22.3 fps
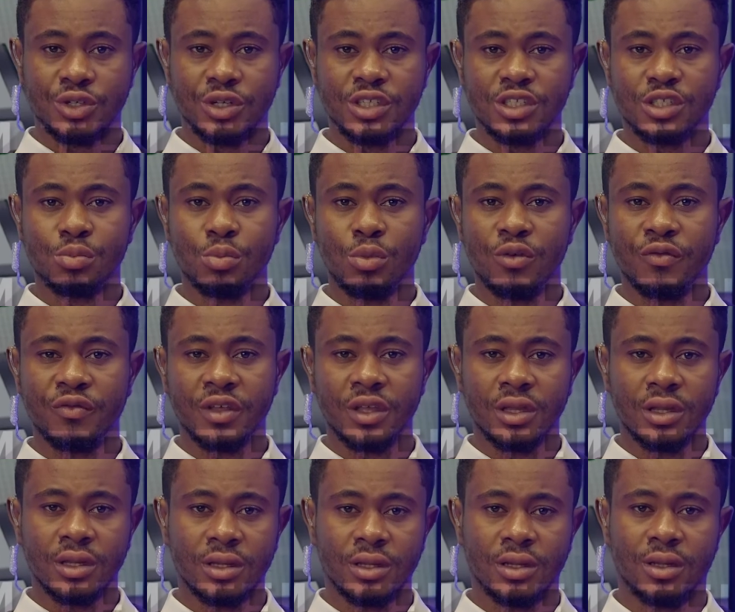is
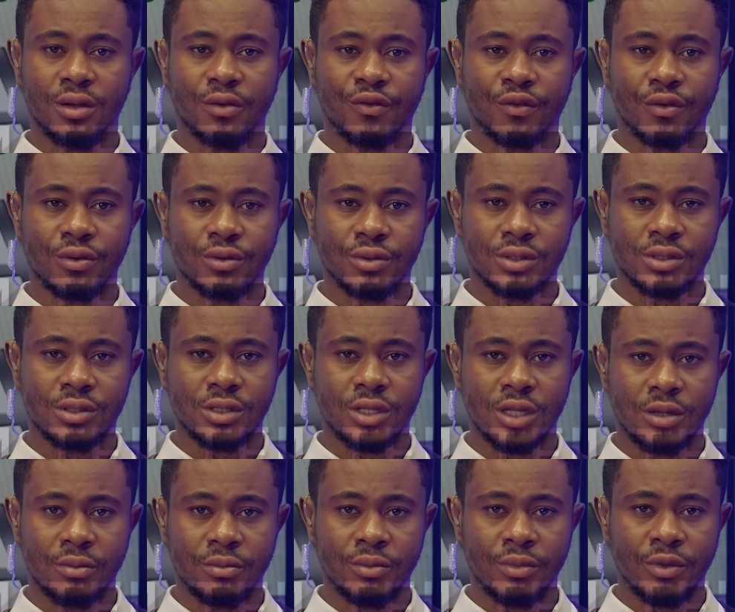moving, and of course,
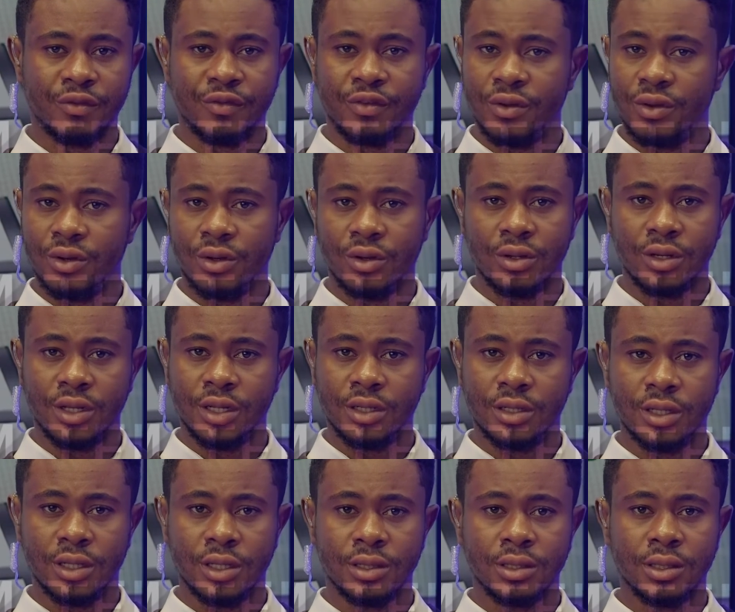if you're not on it,
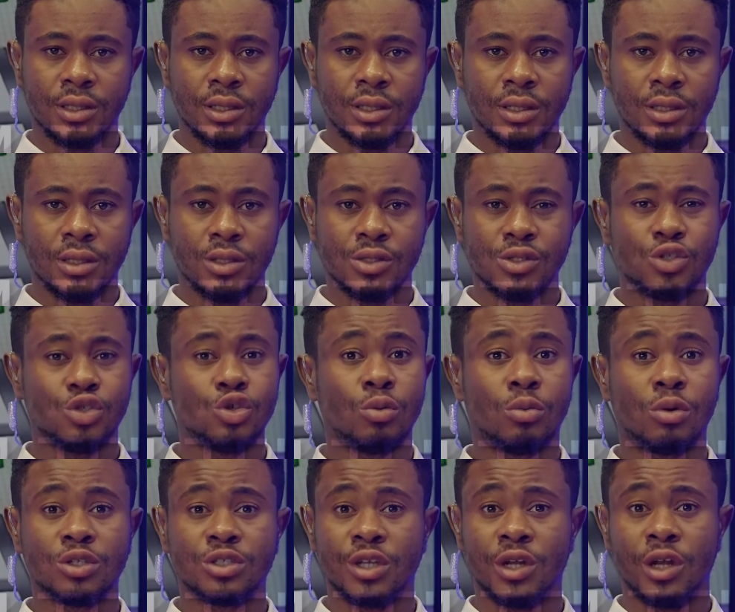then it's so
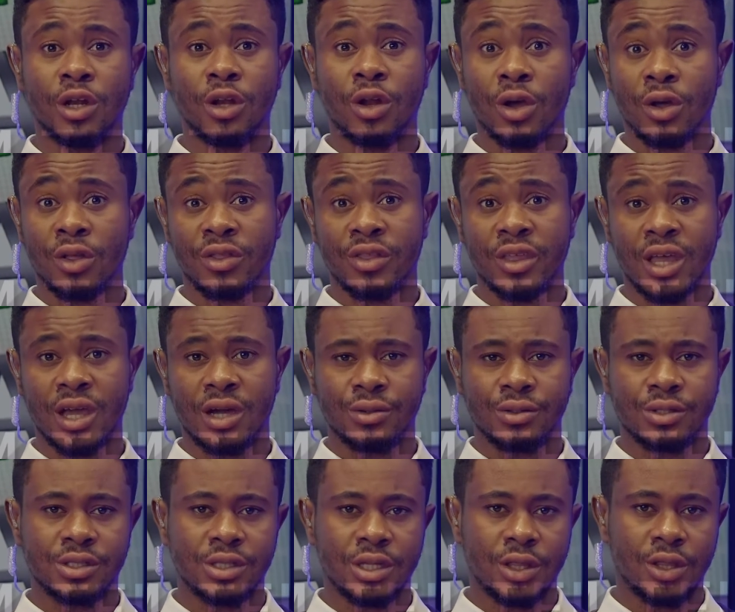much a long thing. I
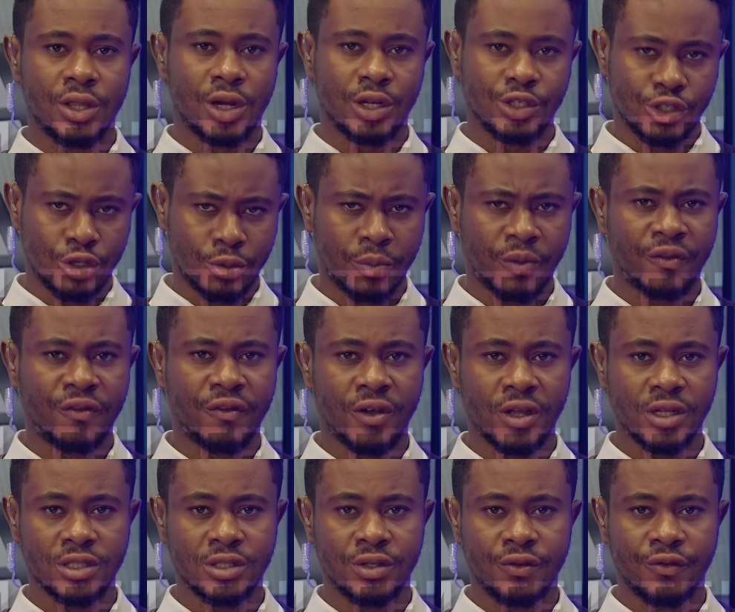would say the Nigerian
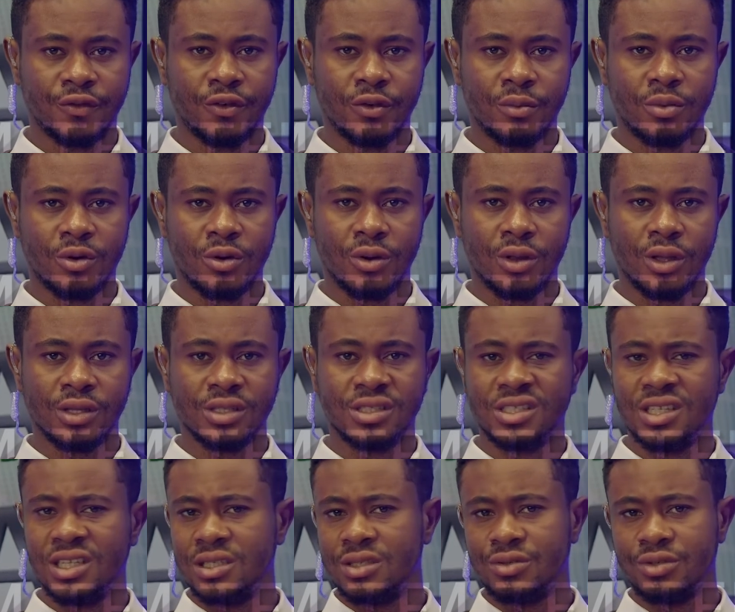Professional Football League has
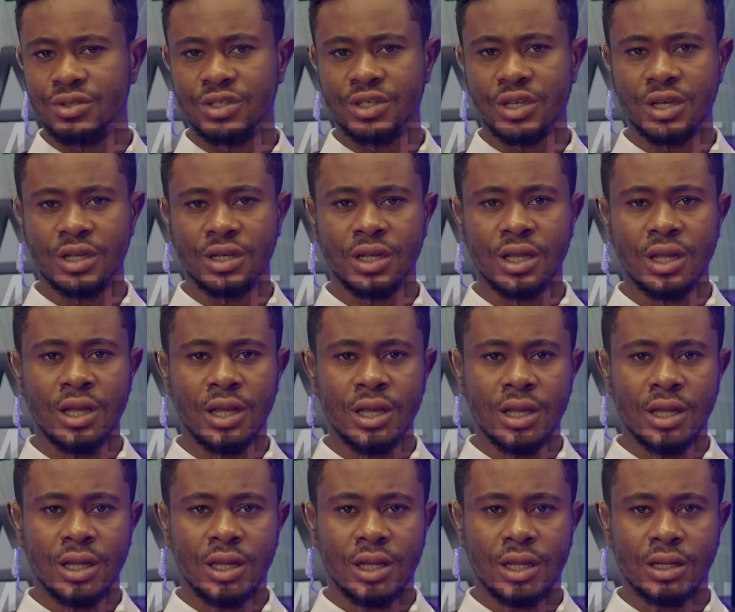since returned,
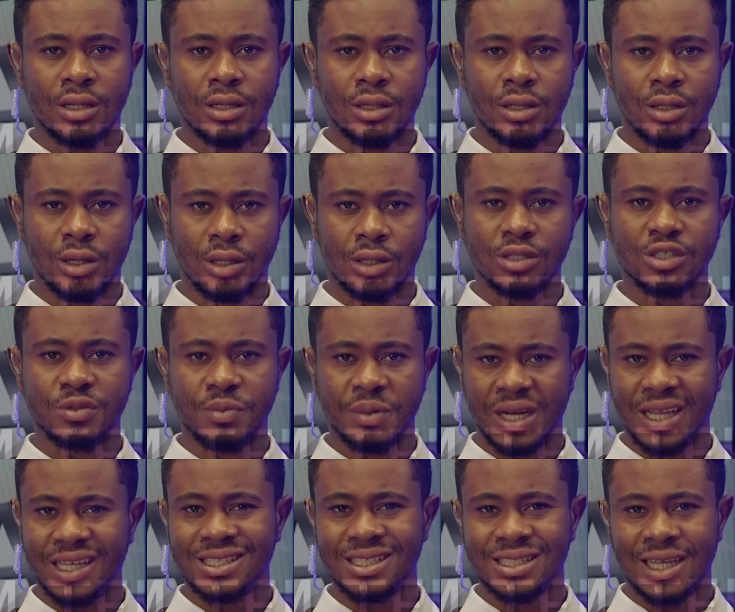and it's been
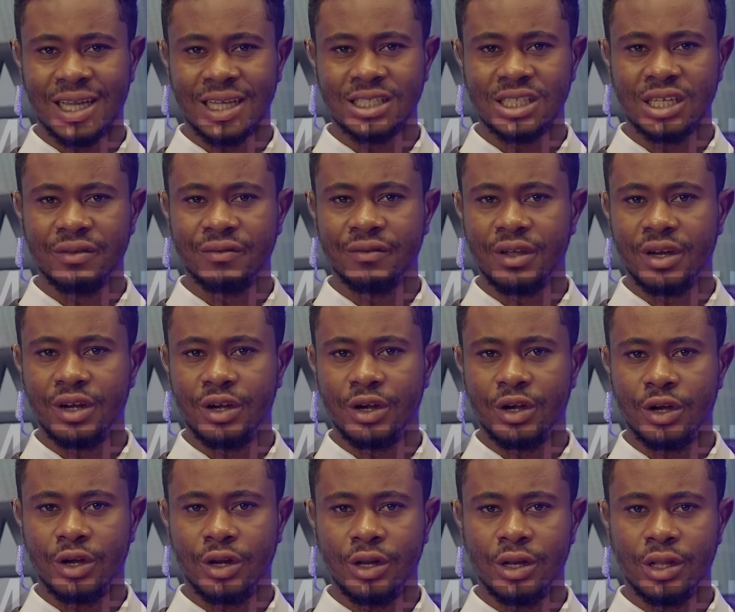exciting very
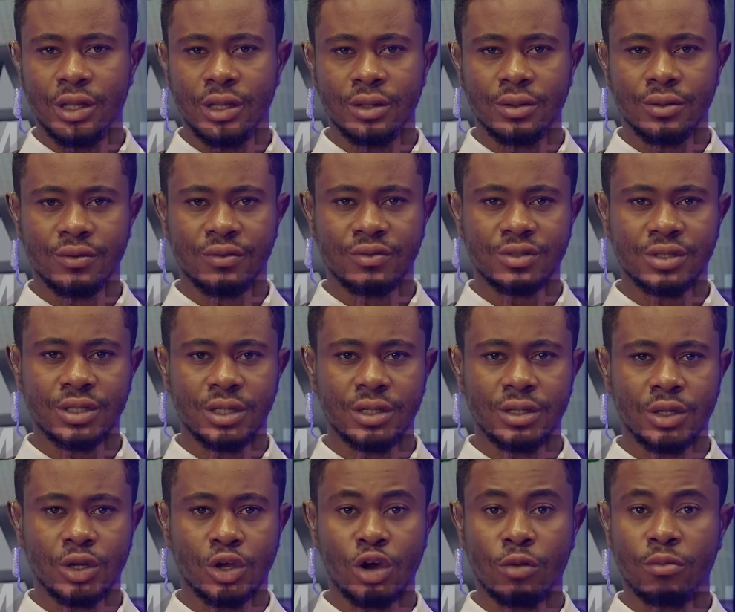early. We've
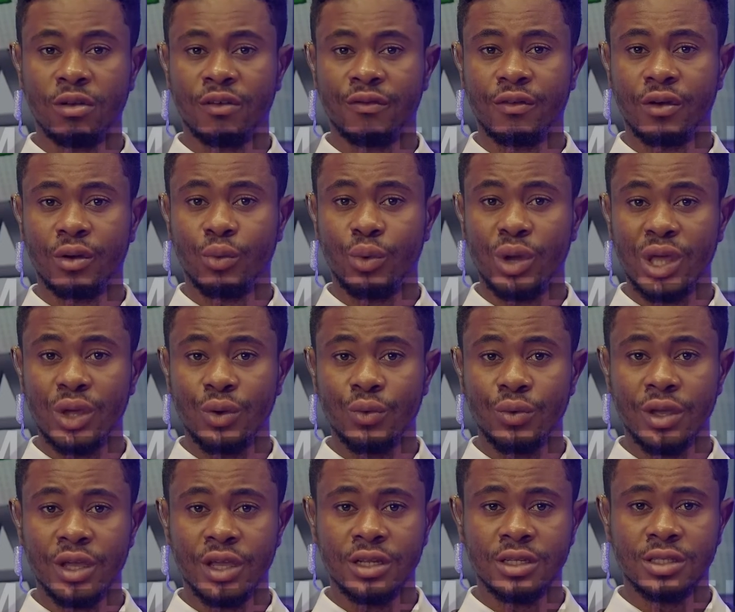seen a couple of away
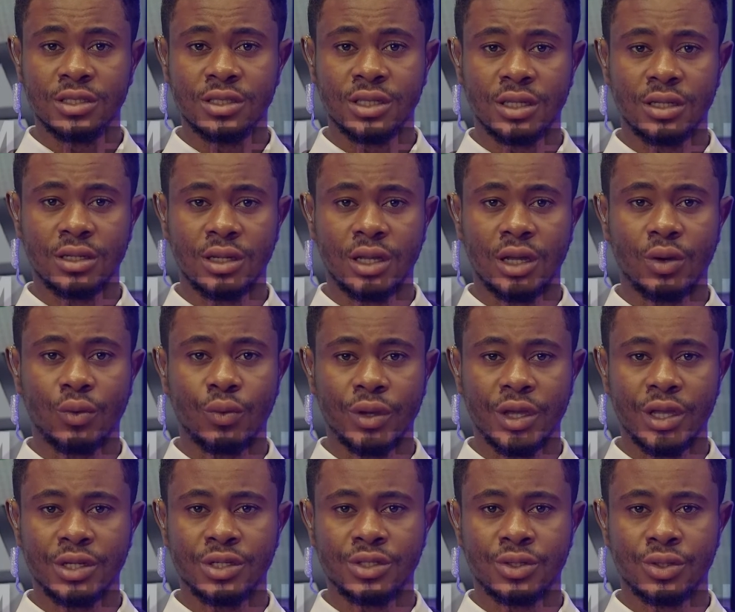wins and
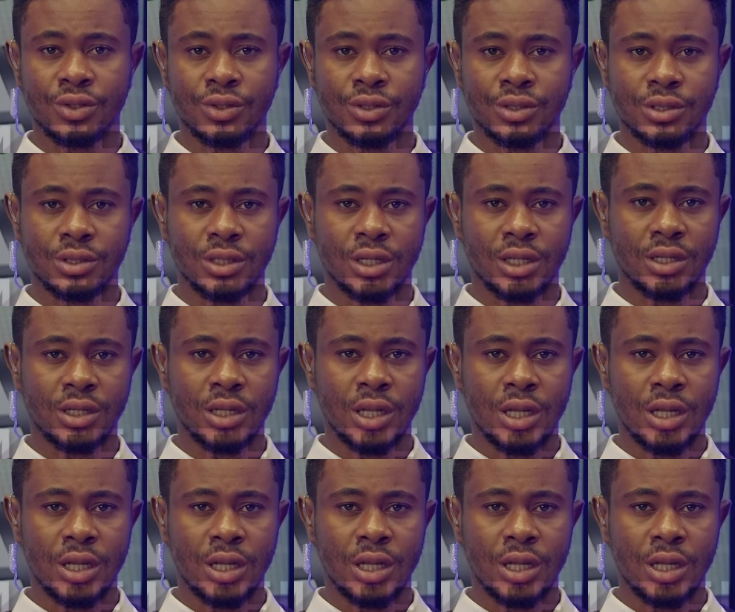away draws, and